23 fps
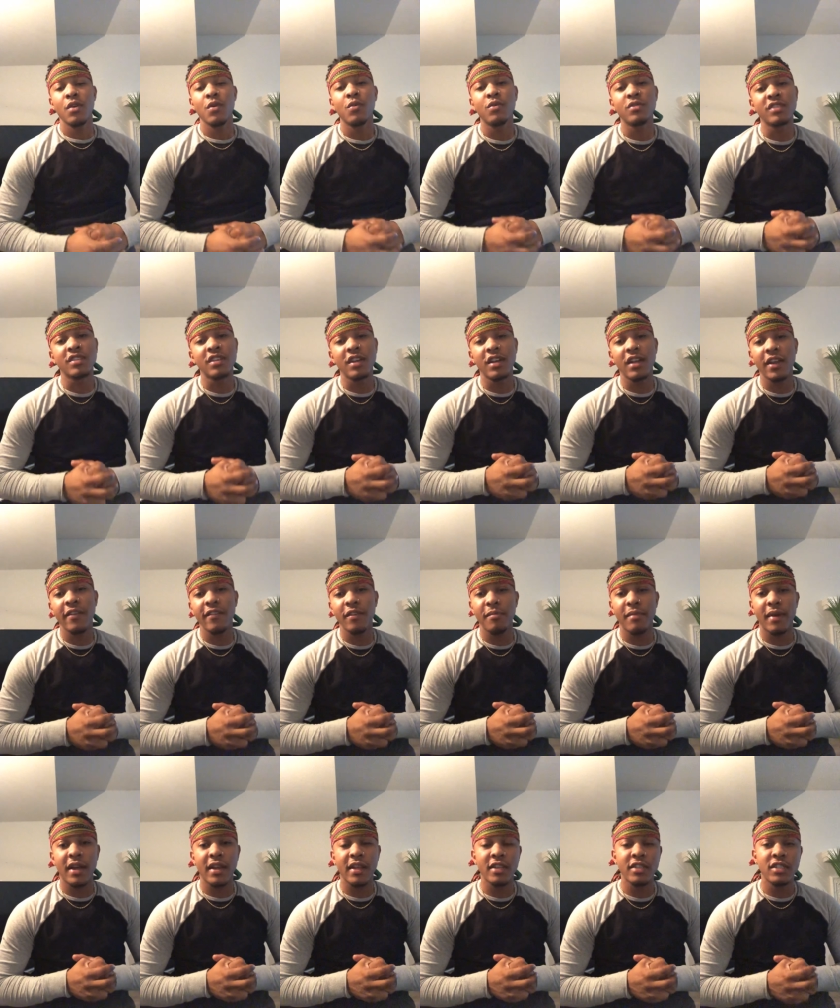What's good,
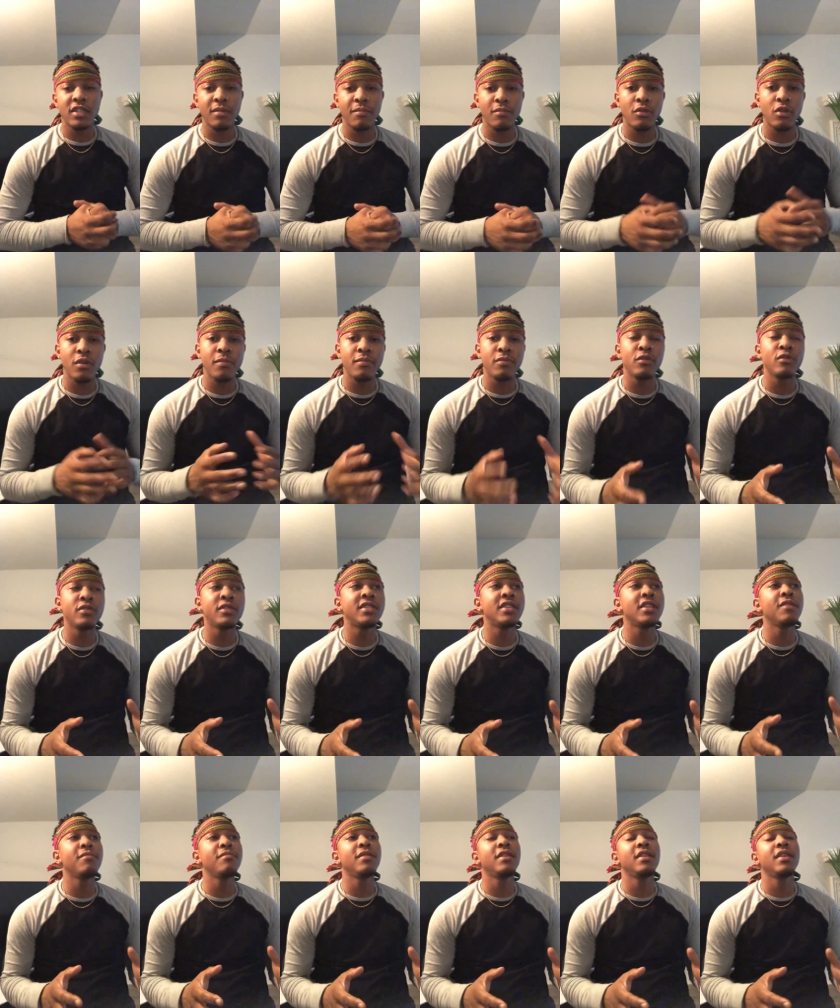everybody? It's your boy, Bull
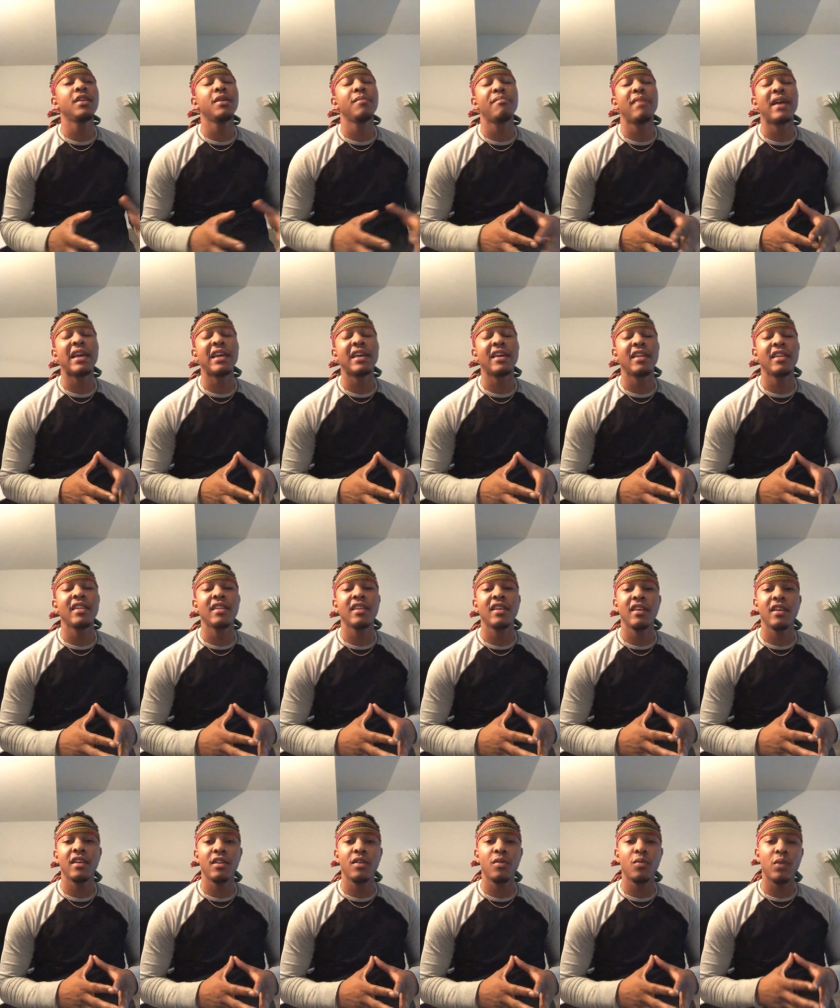City Media, back at it
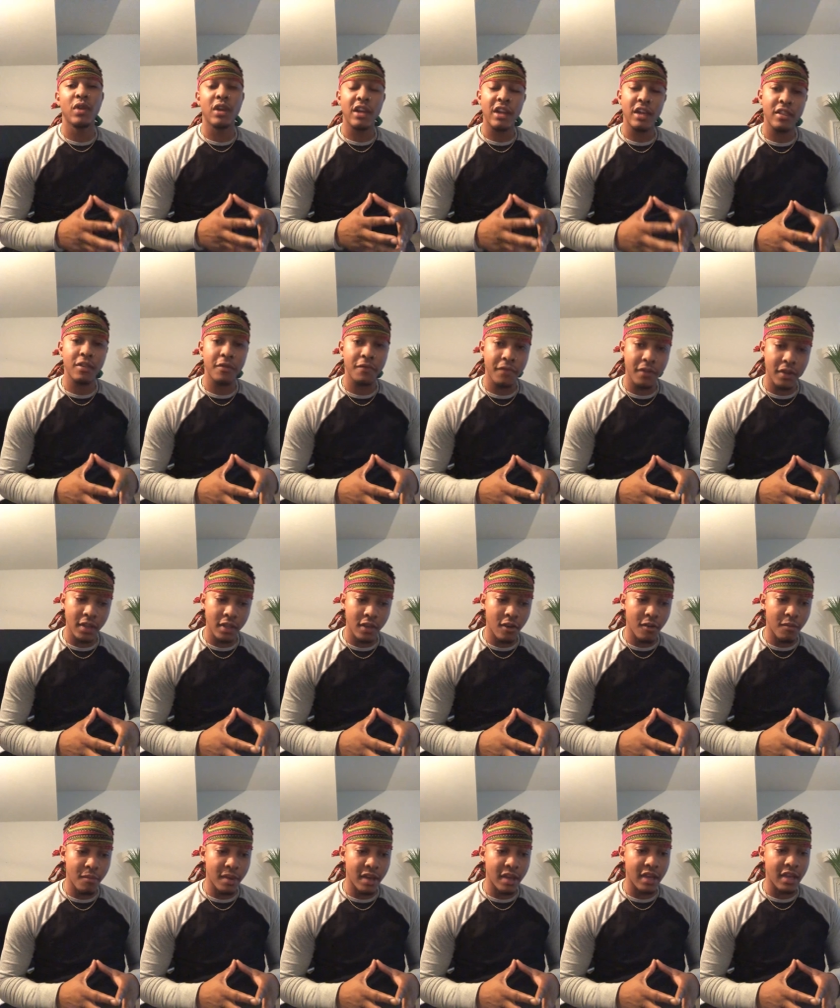again with another video,
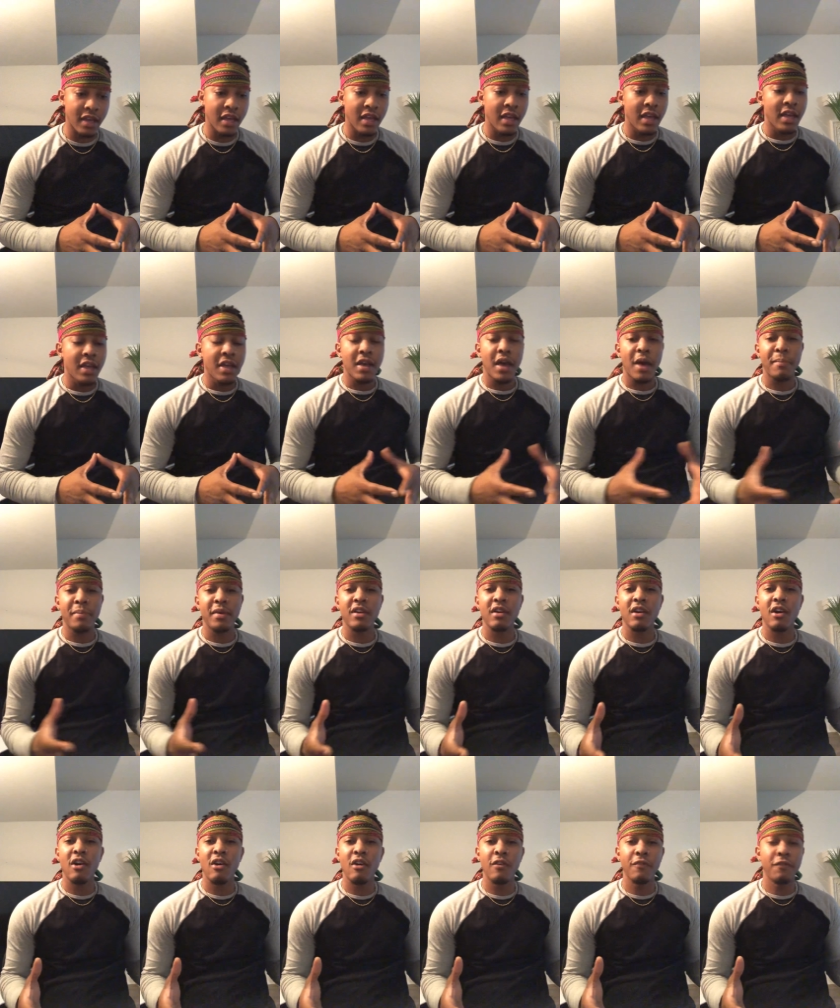man. I've been
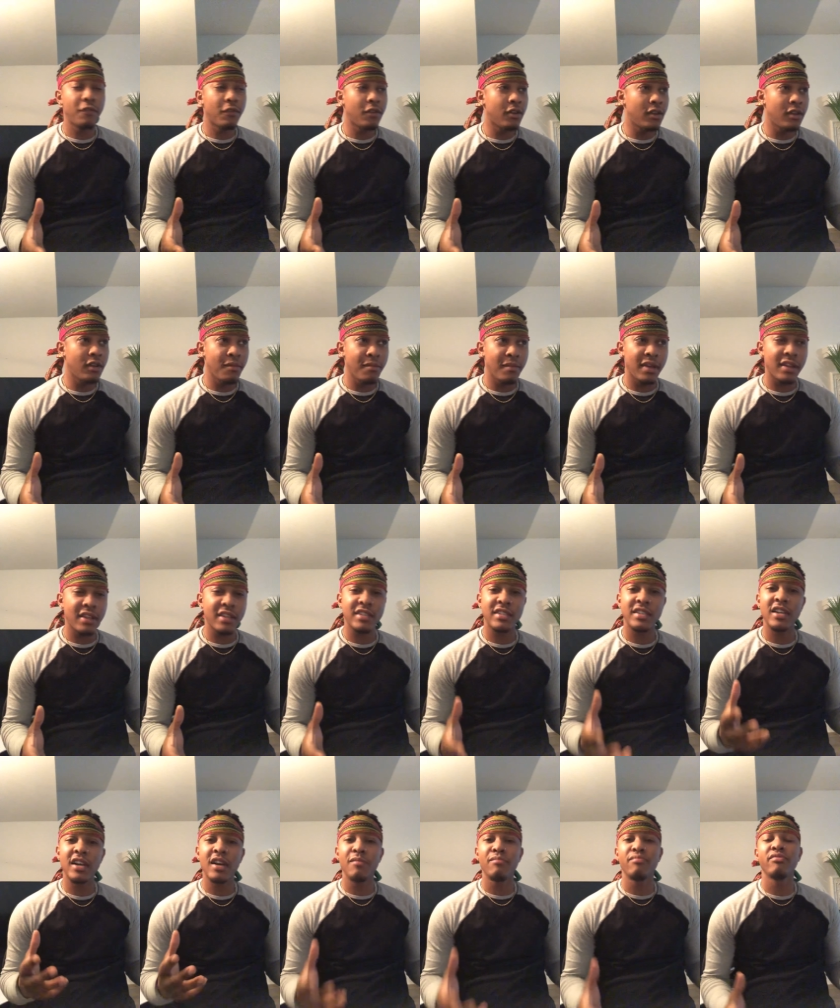gone for a little minute,
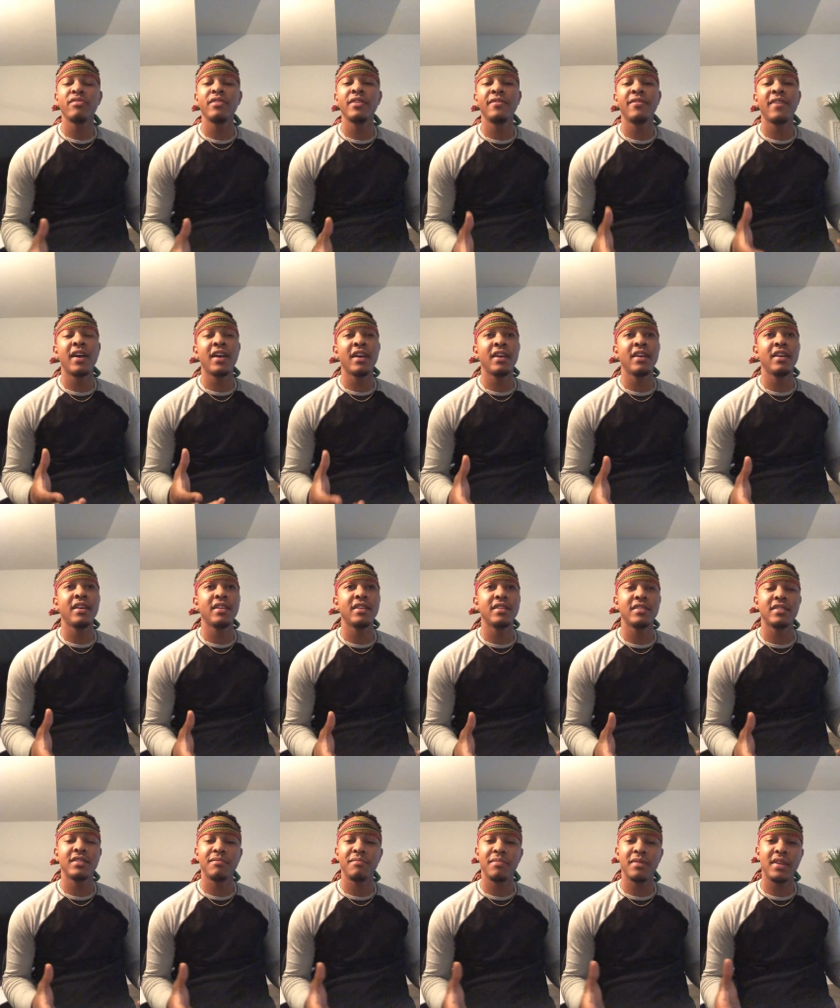took a brief
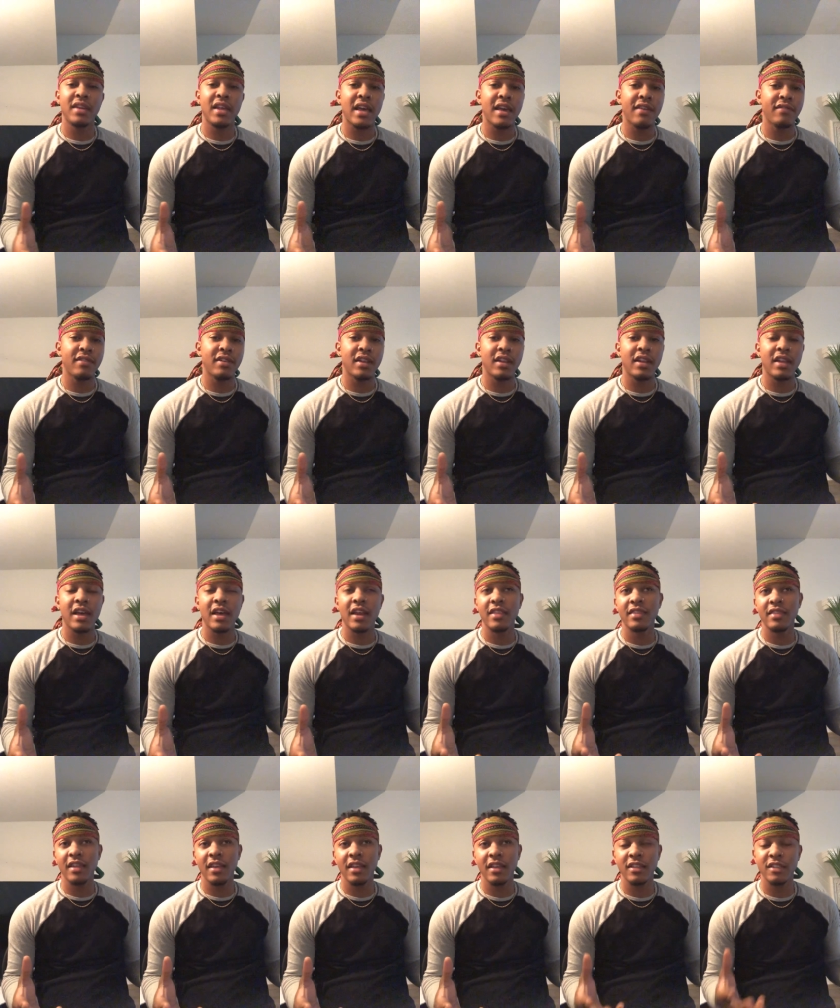hiatus, been having a lot of
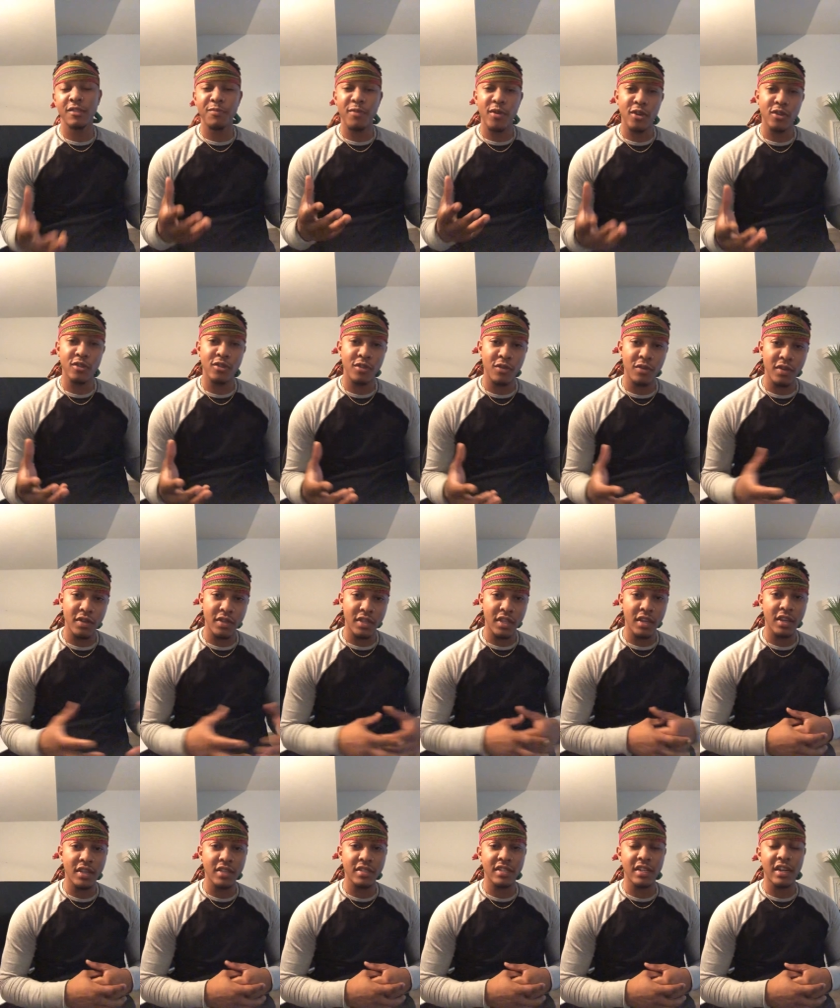things, personal
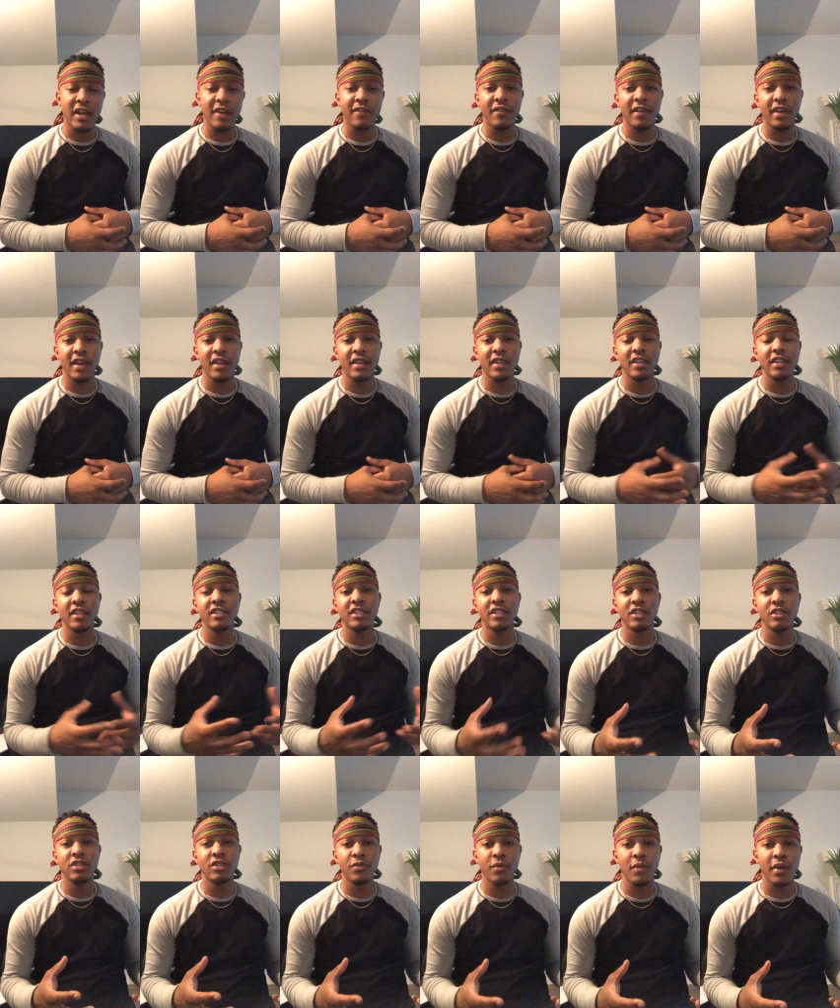things that I've had to get
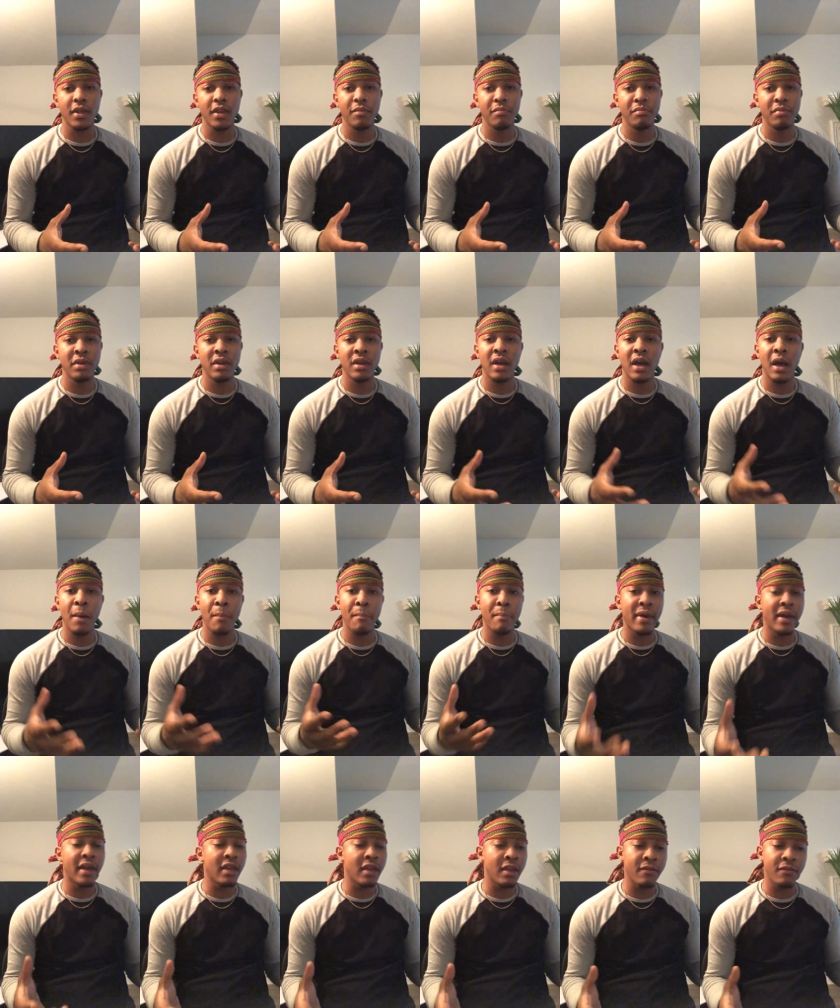situated, but I'm
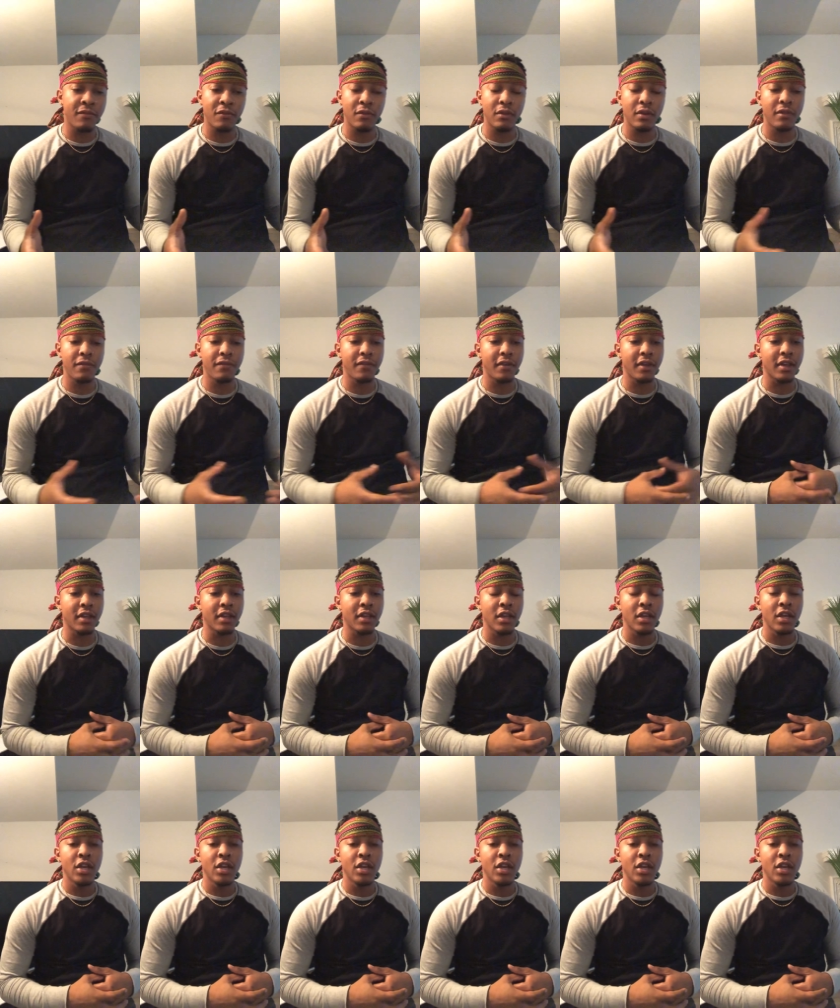back in full effect.